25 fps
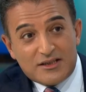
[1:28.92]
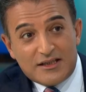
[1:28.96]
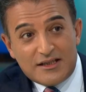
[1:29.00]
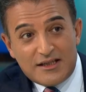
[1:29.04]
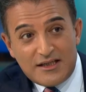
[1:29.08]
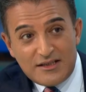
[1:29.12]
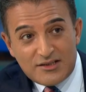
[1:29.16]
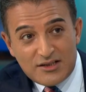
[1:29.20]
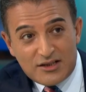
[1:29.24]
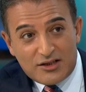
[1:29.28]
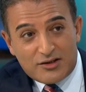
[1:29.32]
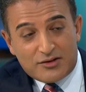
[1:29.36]
it
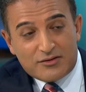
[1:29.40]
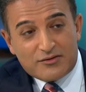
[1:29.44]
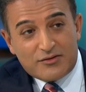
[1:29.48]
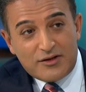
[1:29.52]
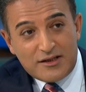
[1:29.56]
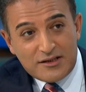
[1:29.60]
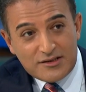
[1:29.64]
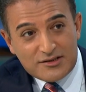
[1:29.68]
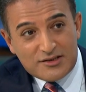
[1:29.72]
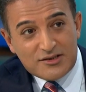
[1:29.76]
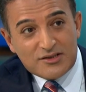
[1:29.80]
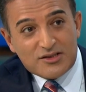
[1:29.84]
is a
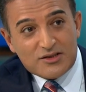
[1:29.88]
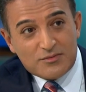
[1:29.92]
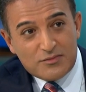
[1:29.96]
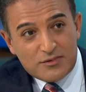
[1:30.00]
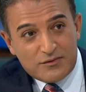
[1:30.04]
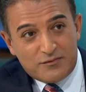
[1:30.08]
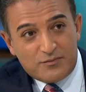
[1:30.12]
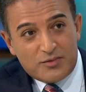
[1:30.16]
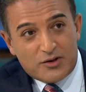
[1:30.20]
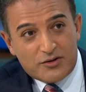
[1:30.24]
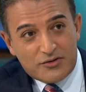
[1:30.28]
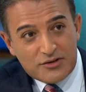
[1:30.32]
criticism
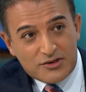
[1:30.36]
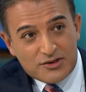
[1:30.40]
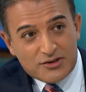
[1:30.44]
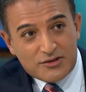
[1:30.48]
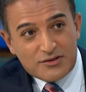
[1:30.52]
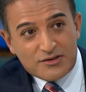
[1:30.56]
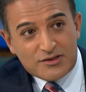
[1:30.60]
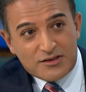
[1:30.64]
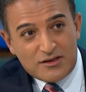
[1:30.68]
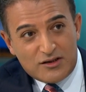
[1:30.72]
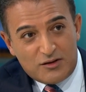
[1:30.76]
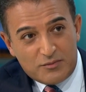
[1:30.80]
of Boris
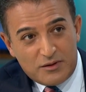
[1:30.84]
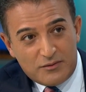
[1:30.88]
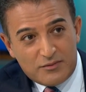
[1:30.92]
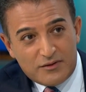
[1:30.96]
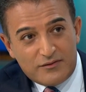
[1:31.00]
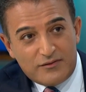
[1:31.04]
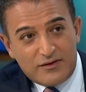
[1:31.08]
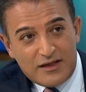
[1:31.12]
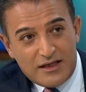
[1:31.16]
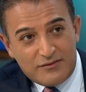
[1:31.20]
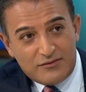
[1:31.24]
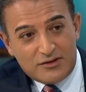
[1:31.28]
Johnson. A lot of people
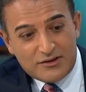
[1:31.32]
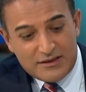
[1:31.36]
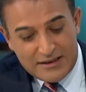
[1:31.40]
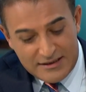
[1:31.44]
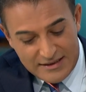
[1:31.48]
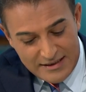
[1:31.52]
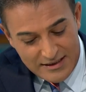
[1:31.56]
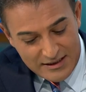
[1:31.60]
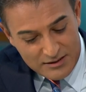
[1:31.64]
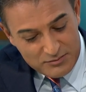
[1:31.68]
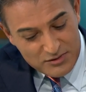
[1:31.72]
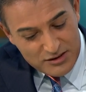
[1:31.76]
have levelled that
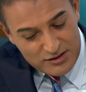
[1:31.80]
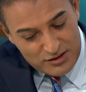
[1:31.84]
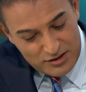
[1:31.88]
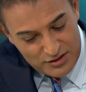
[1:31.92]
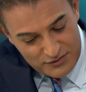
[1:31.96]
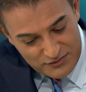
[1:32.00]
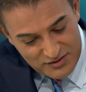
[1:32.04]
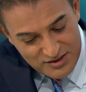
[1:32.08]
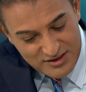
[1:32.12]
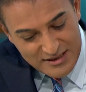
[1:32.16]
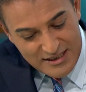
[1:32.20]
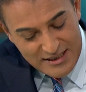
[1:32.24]
at him, and
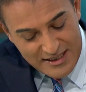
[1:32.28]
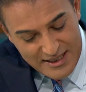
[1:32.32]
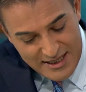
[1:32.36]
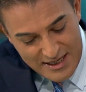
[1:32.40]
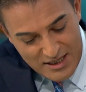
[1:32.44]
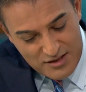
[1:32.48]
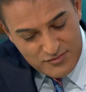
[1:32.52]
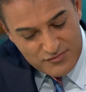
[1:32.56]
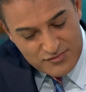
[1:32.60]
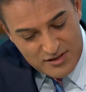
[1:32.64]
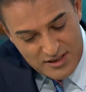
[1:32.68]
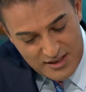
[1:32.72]
you've said it
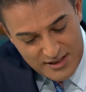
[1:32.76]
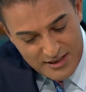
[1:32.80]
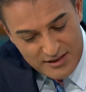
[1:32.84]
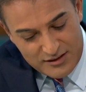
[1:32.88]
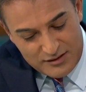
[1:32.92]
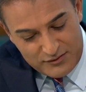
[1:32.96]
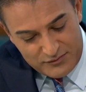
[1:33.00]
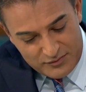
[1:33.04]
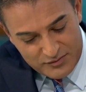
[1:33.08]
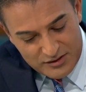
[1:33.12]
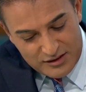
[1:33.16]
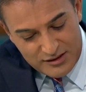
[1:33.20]
outright.
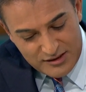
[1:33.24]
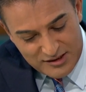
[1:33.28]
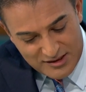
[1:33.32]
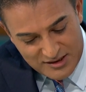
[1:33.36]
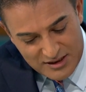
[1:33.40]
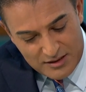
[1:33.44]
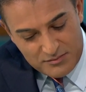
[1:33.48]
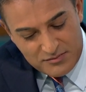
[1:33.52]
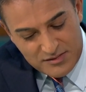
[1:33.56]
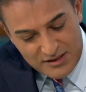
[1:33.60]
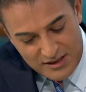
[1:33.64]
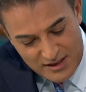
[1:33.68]
You've kind of
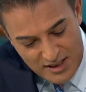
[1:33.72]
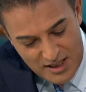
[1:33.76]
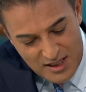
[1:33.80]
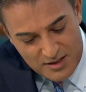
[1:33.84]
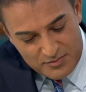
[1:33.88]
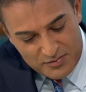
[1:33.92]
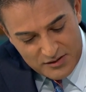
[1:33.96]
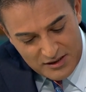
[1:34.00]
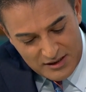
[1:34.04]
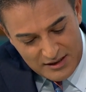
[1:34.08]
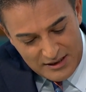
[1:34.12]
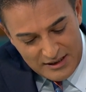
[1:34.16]
summed it
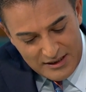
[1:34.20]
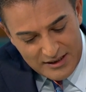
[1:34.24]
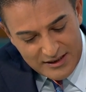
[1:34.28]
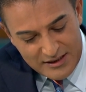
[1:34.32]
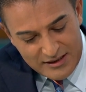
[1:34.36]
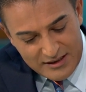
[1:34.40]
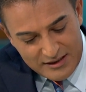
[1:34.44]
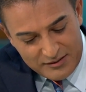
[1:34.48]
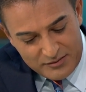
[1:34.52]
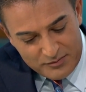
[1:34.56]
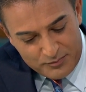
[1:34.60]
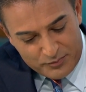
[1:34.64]
up. And
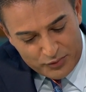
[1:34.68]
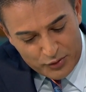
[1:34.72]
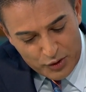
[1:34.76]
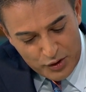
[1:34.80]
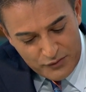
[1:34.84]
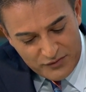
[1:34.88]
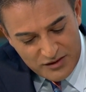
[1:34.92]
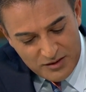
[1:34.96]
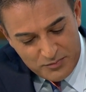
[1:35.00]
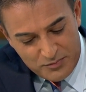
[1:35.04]
a proven